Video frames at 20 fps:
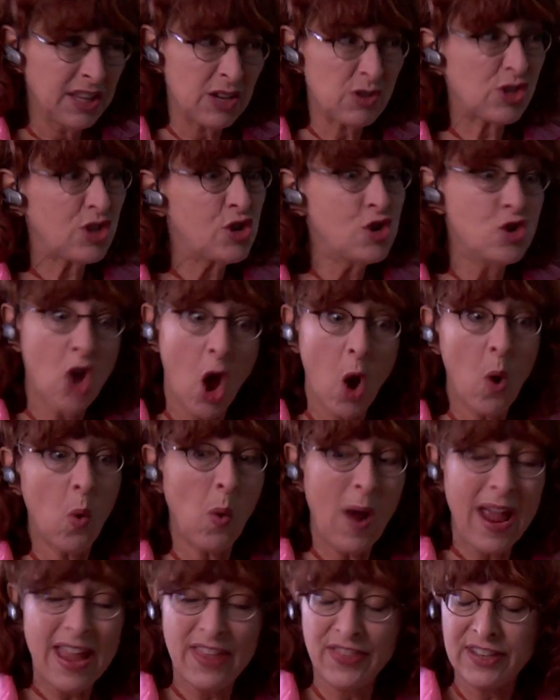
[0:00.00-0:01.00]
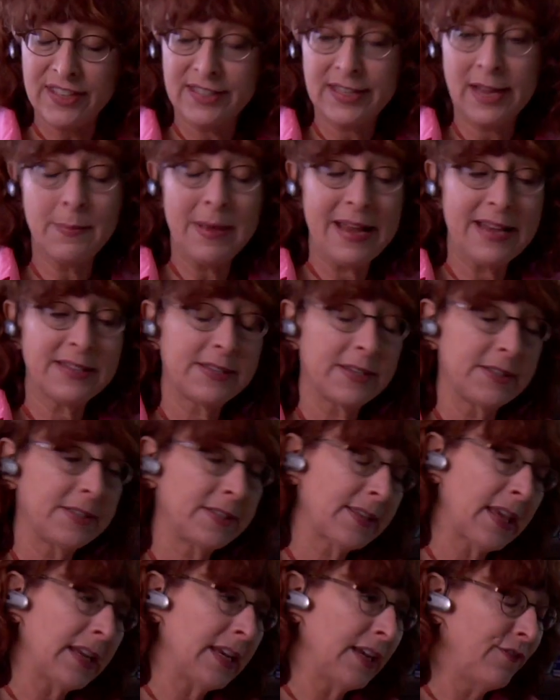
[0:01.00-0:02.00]
There's no way the dumbass is
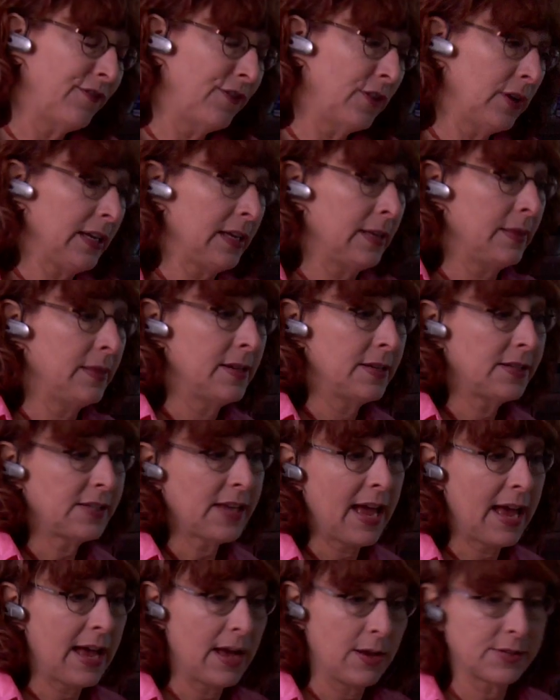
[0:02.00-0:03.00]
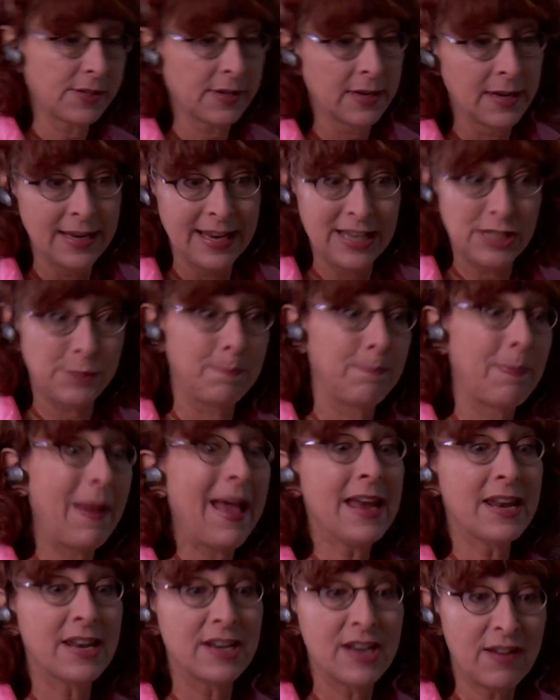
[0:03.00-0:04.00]
setting foot in this house. It's
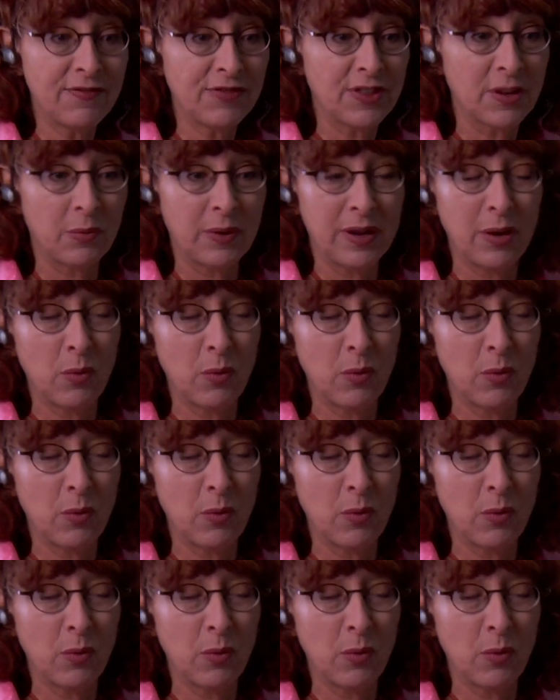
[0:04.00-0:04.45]
bad enough that we.